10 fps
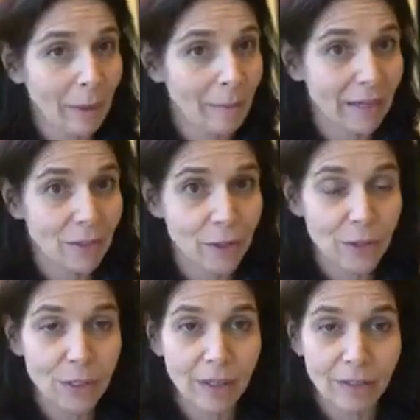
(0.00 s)
of my
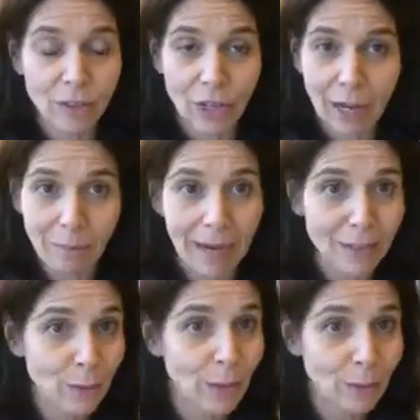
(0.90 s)
mentors, John
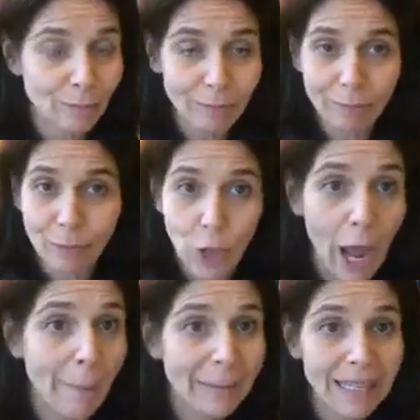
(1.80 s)
Maxwell,
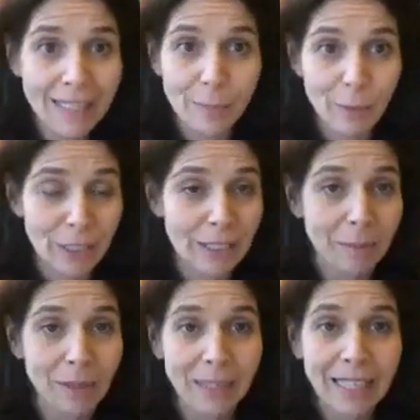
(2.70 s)
taught me this
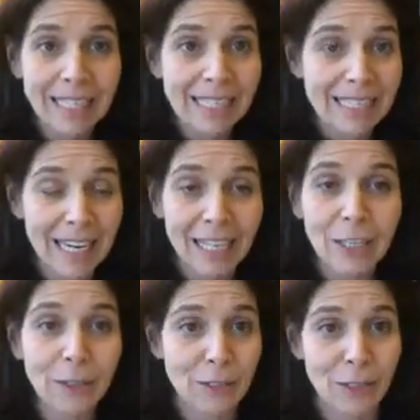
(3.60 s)
principle 10
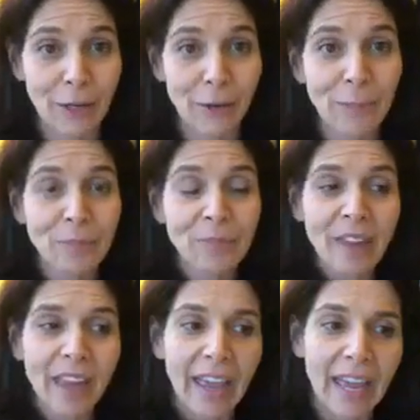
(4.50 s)
years ago,
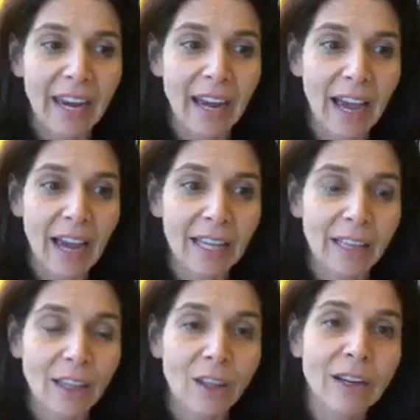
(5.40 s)
and I
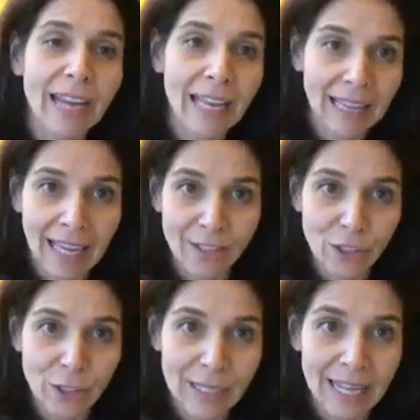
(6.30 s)
look at
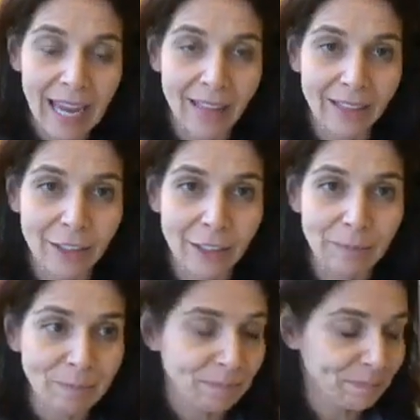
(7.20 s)
last year's calendar.